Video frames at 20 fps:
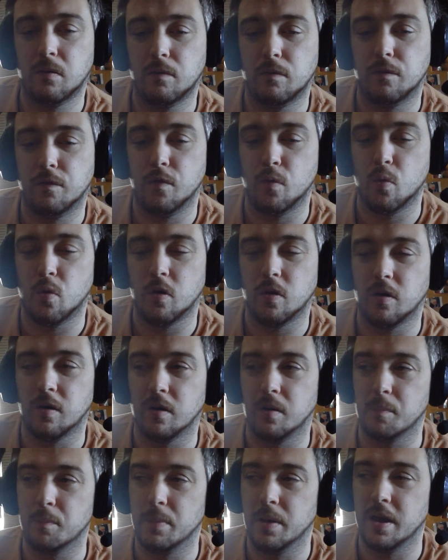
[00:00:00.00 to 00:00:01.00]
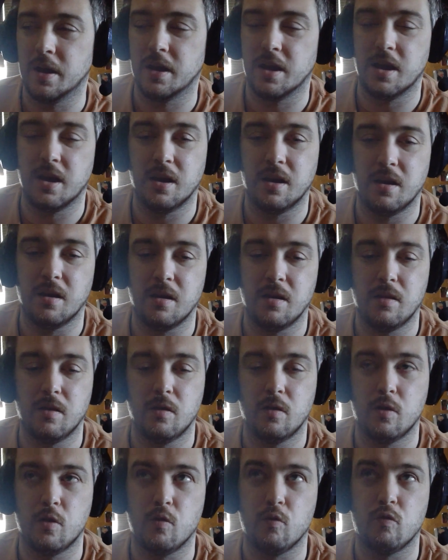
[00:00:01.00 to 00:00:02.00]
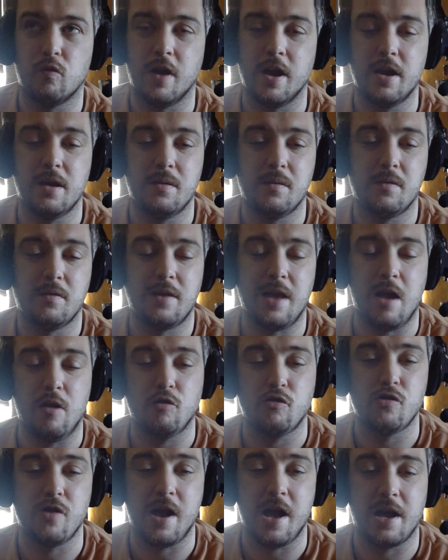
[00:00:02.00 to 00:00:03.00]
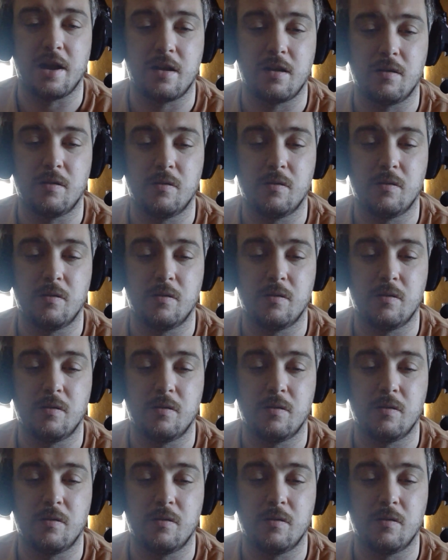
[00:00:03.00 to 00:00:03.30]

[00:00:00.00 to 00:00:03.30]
for picking the right soundtrack